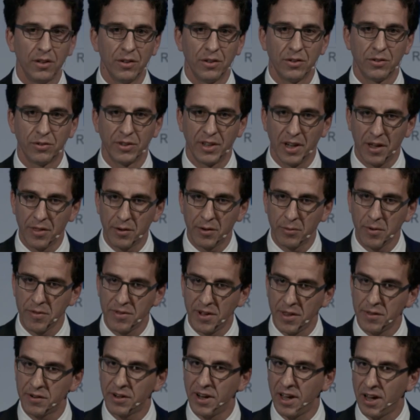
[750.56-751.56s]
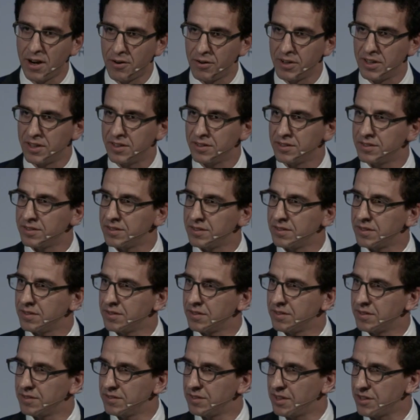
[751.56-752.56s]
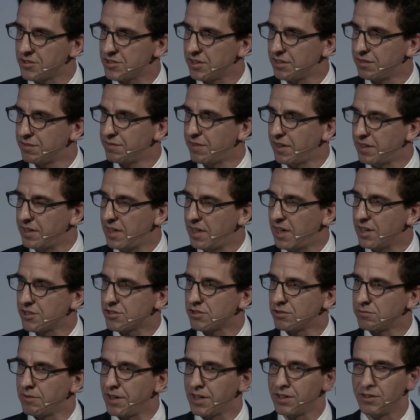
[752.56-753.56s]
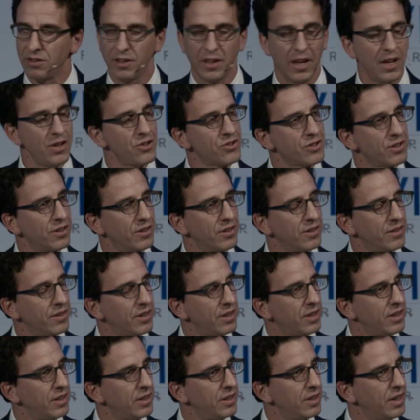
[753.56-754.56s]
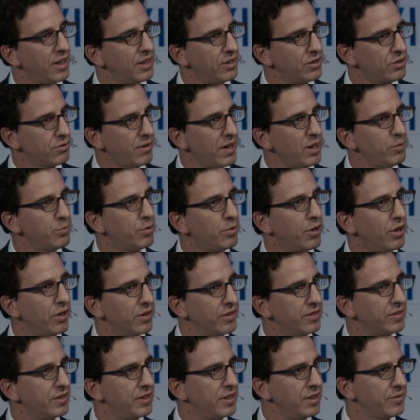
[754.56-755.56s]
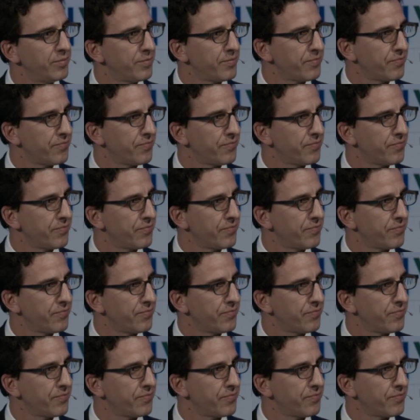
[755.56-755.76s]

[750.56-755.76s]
Together with other areas, such as financial regulation and trade policy,